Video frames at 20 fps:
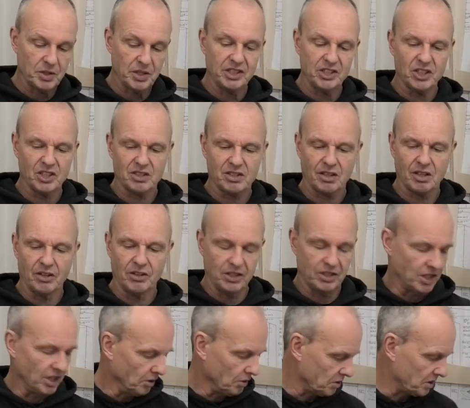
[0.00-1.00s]
It just kind of
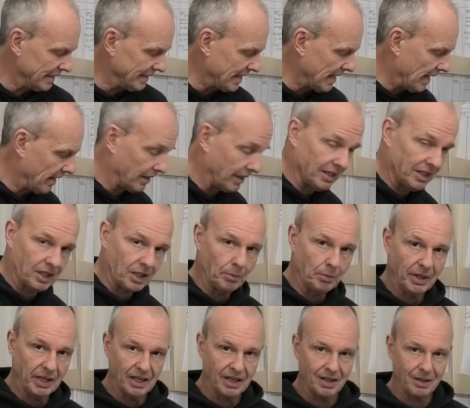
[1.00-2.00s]
dulls it down a little bit.